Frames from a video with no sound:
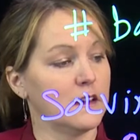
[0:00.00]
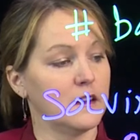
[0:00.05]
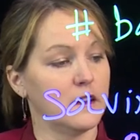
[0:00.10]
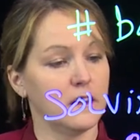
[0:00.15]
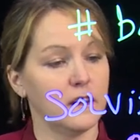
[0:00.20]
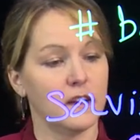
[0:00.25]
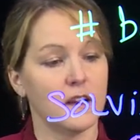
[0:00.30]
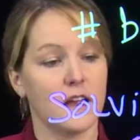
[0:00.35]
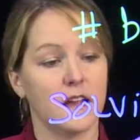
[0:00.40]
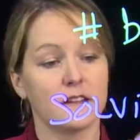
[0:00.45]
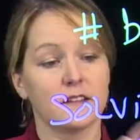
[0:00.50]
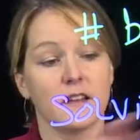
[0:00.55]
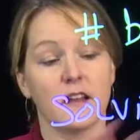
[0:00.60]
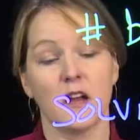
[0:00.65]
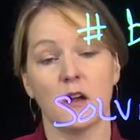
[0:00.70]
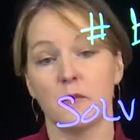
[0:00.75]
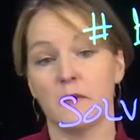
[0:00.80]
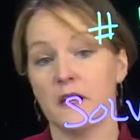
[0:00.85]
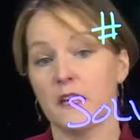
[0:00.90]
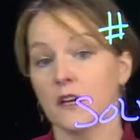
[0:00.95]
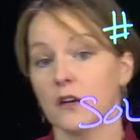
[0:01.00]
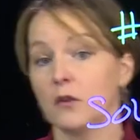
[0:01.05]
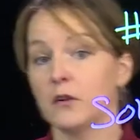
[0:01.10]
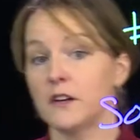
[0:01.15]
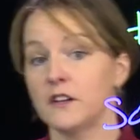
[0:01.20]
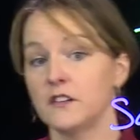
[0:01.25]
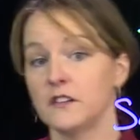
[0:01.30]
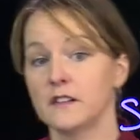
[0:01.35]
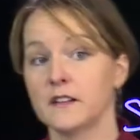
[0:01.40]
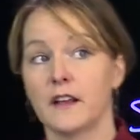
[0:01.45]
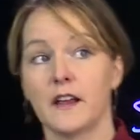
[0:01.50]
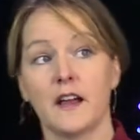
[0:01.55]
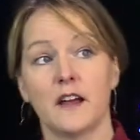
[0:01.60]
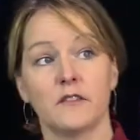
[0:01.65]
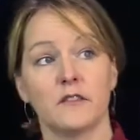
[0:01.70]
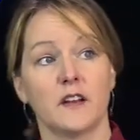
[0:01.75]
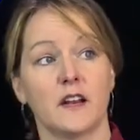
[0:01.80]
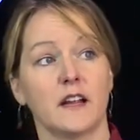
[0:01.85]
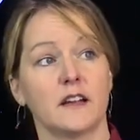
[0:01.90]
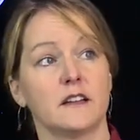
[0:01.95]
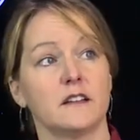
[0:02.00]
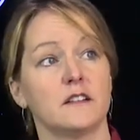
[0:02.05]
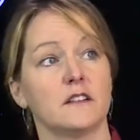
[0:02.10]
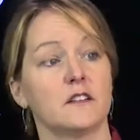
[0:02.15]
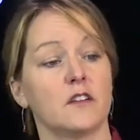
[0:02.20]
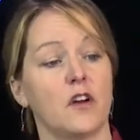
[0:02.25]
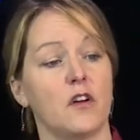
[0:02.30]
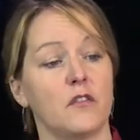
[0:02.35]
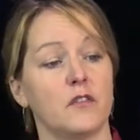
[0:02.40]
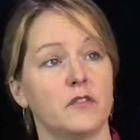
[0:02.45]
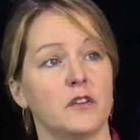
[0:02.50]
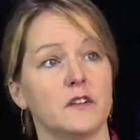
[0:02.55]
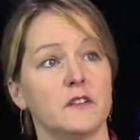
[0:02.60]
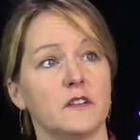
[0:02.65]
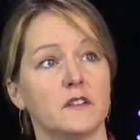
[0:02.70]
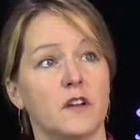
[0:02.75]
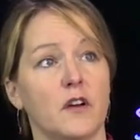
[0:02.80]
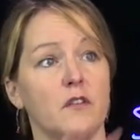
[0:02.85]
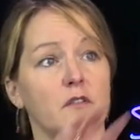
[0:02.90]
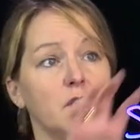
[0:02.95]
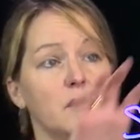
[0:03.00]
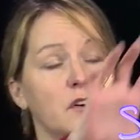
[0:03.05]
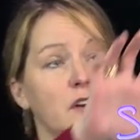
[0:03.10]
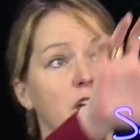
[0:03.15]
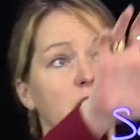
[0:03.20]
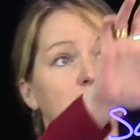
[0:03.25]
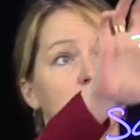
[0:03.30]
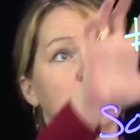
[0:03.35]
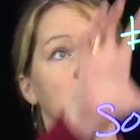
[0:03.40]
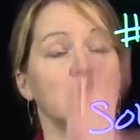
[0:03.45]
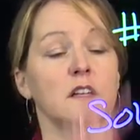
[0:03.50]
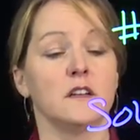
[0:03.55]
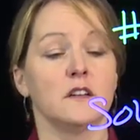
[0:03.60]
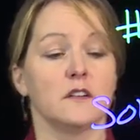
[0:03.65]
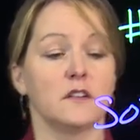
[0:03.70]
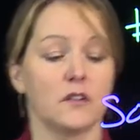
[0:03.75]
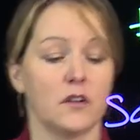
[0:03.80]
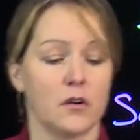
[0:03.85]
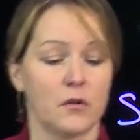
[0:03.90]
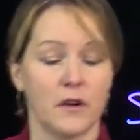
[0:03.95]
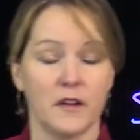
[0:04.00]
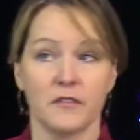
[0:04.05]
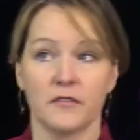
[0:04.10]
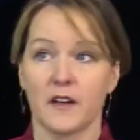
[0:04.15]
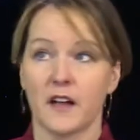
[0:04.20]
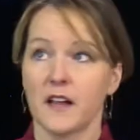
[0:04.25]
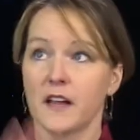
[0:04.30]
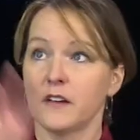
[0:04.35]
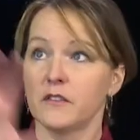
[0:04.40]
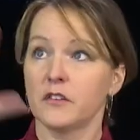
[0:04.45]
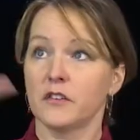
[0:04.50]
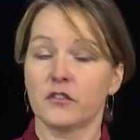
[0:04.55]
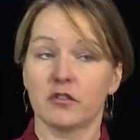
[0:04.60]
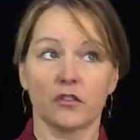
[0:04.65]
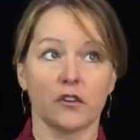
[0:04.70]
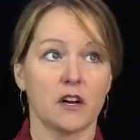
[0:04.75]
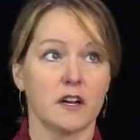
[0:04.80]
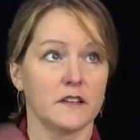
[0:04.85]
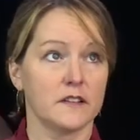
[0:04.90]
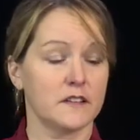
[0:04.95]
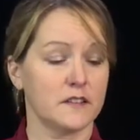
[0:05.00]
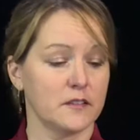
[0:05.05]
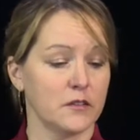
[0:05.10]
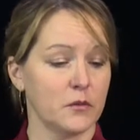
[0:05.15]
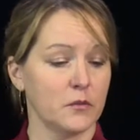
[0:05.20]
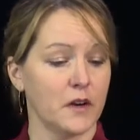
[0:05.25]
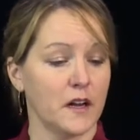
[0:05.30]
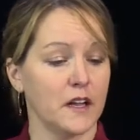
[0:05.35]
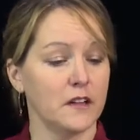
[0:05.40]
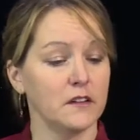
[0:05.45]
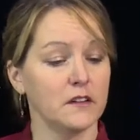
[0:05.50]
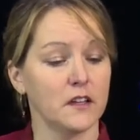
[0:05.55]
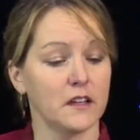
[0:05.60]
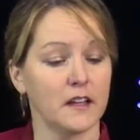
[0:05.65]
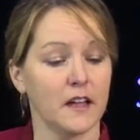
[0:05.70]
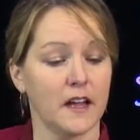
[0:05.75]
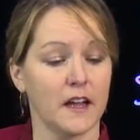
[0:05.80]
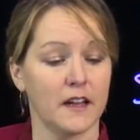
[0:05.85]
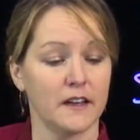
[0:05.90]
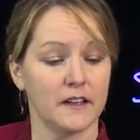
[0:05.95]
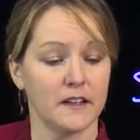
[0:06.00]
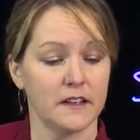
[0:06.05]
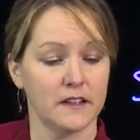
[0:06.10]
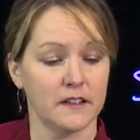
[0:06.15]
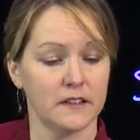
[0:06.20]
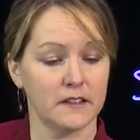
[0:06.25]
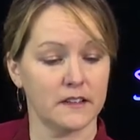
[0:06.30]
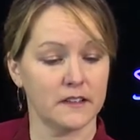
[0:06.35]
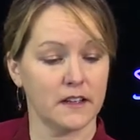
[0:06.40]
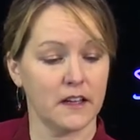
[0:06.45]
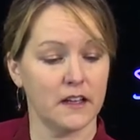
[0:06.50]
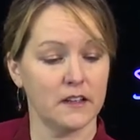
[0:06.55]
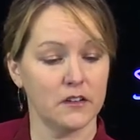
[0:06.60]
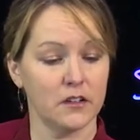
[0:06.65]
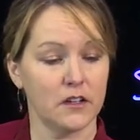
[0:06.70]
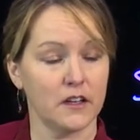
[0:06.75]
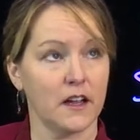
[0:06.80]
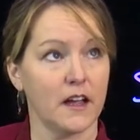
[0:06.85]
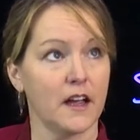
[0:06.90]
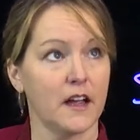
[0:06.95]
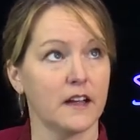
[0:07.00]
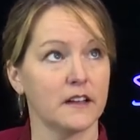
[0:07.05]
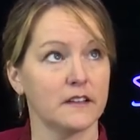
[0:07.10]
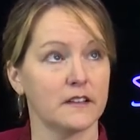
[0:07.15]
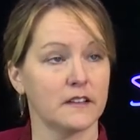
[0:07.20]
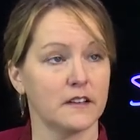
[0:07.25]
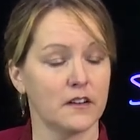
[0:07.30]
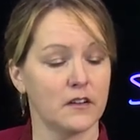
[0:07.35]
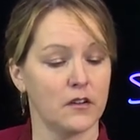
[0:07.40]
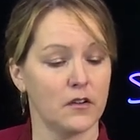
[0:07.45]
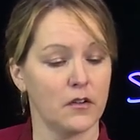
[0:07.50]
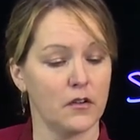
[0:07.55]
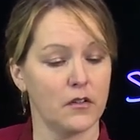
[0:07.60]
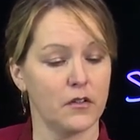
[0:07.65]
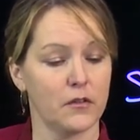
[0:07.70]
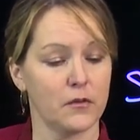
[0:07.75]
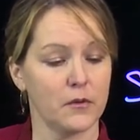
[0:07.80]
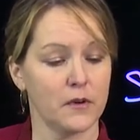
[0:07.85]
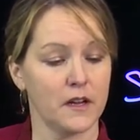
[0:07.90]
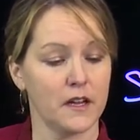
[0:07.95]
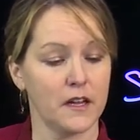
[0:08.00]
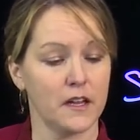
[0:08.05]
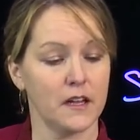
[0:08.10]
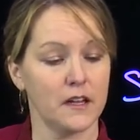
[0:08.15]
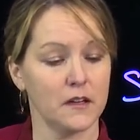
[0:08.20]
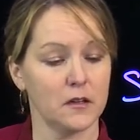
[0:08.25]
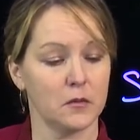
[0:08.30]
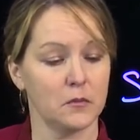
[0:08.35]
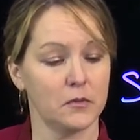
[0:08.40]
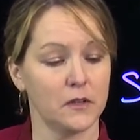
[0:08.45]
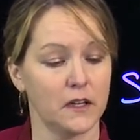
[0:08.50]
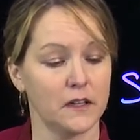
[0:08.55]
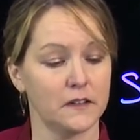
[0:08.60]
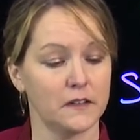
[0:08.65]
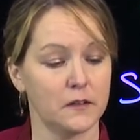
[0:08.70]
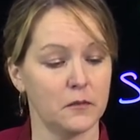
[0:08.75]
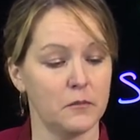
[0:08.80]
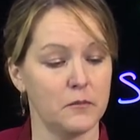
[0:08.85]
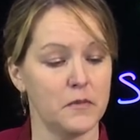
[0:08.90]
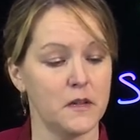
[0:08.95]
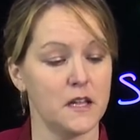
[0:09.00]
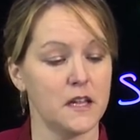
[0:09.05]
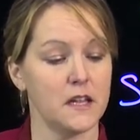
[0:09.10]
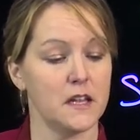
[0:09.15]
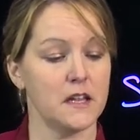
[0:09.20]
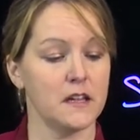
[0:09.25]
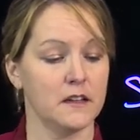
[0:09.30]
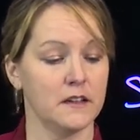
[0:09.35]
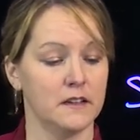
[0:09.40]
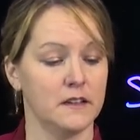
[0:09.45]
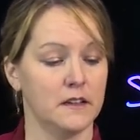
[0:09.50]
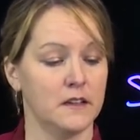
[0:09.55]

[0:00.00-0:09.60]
That's how many equations I have that I can solve, solve for it. So if I have a truss, what I look at is I look at 3 plus b.